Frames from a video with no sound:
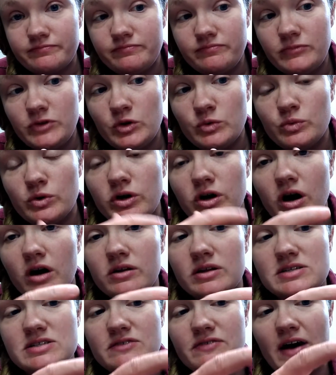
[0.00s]

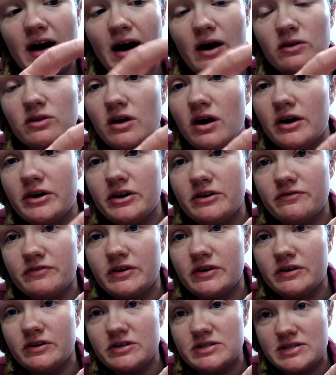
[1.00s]
regardless of how long your
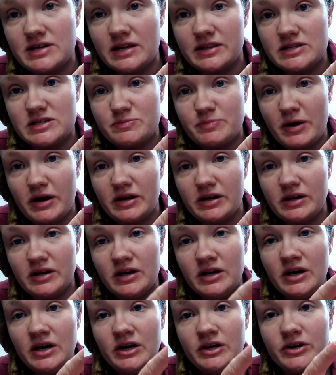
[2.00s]
finger is on this button,
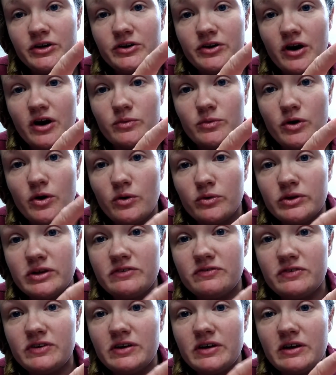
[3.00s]
your dog will only
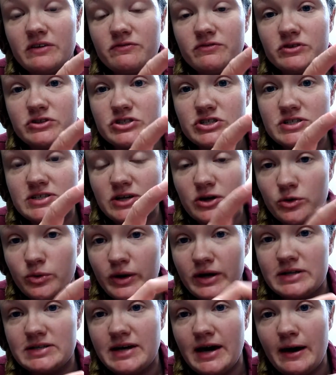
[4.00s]
feel it for just a quick
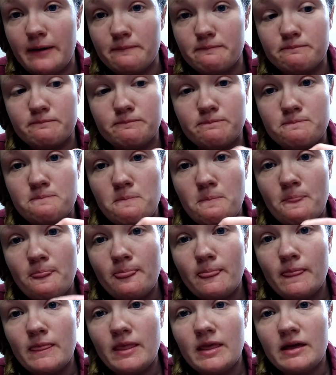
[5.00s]
tap.
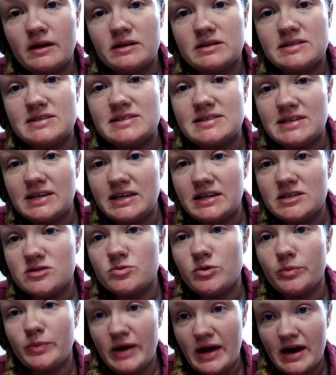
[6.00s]
C is what
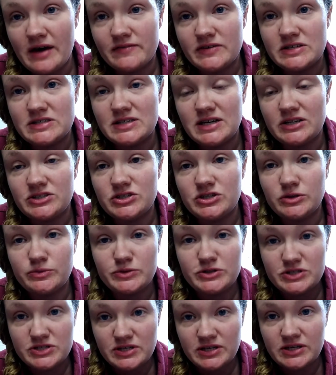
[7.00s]
we have it set to, which
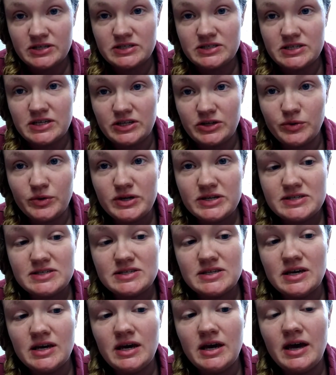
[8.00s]
is continuous.
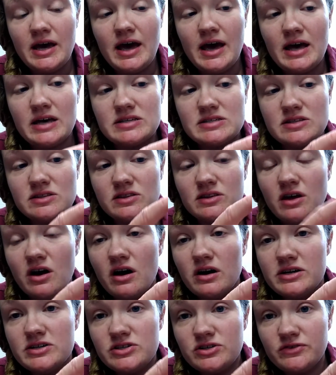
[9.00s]
As long
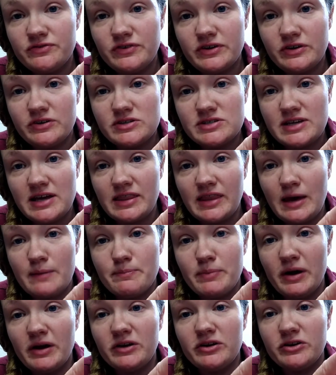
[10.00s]
as your finger is on that
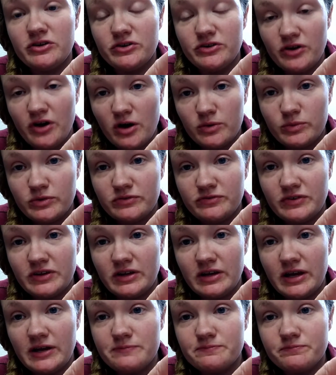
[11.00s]
button, your dog will feel
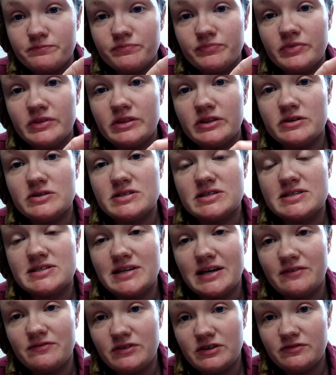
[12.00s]
it. There's a
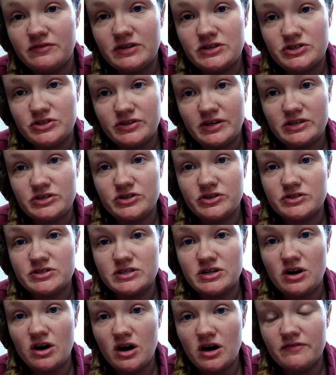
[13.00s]
safety feature that turns it
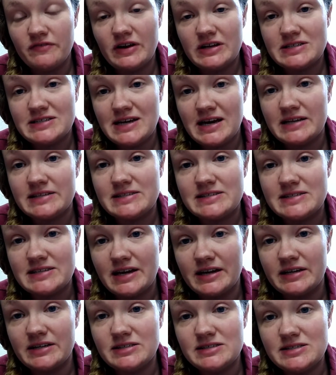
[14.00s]
off at 10
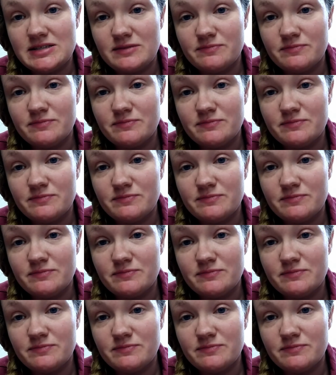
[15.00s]
seconds,